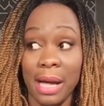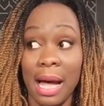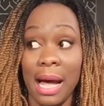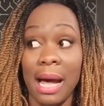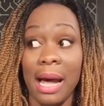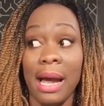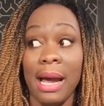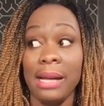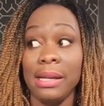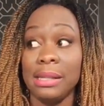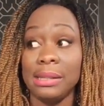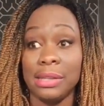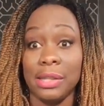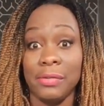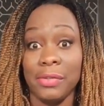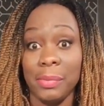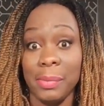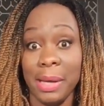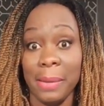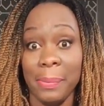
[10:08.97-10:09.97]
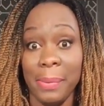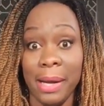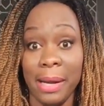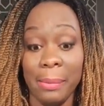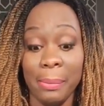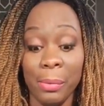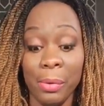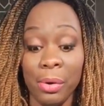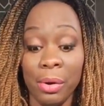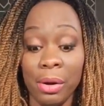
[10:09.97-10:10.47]
I deserve to be
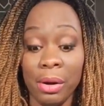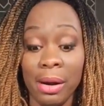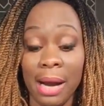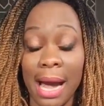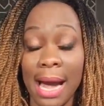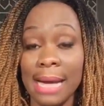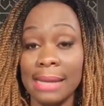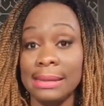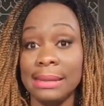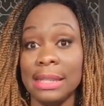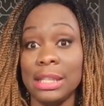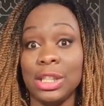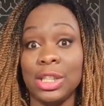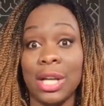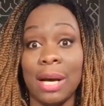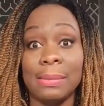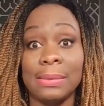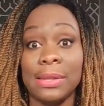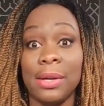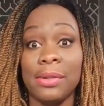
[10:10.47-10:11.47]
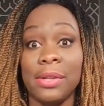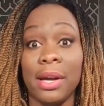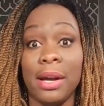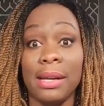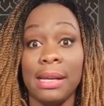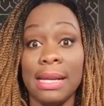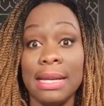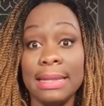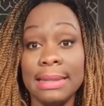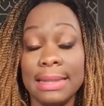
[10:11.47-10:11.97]
paid more. I see jobs out there
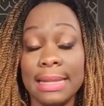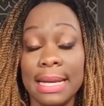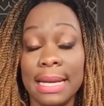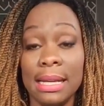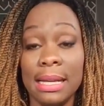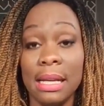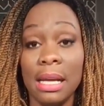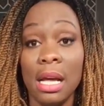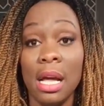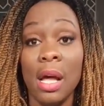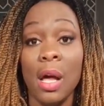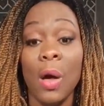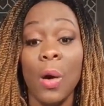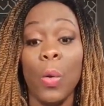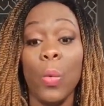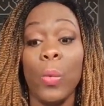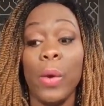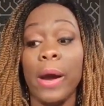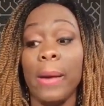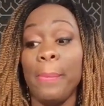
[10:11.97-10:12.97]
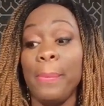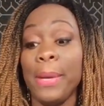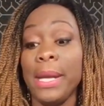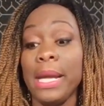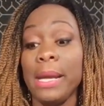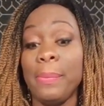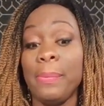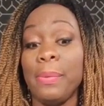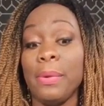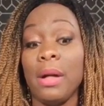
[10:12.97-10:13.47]
on LinkedIn where
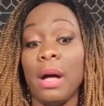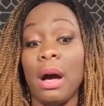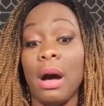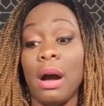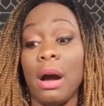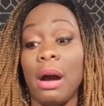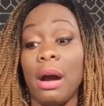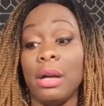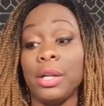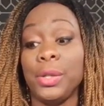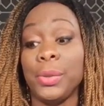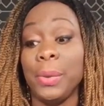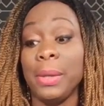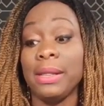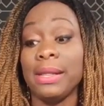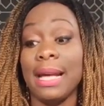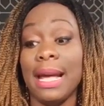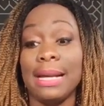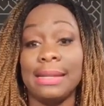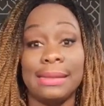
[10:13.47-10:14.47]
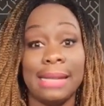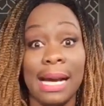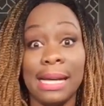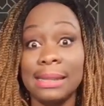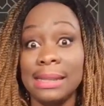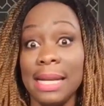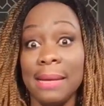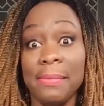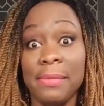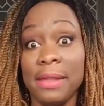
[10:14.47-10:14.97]
people are doing the
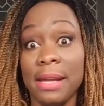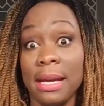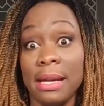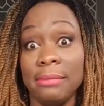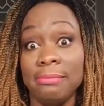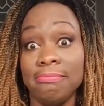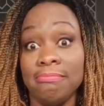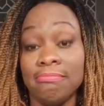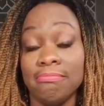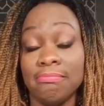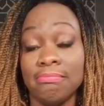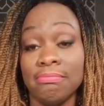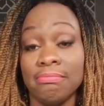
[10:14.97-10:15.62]
exact same thing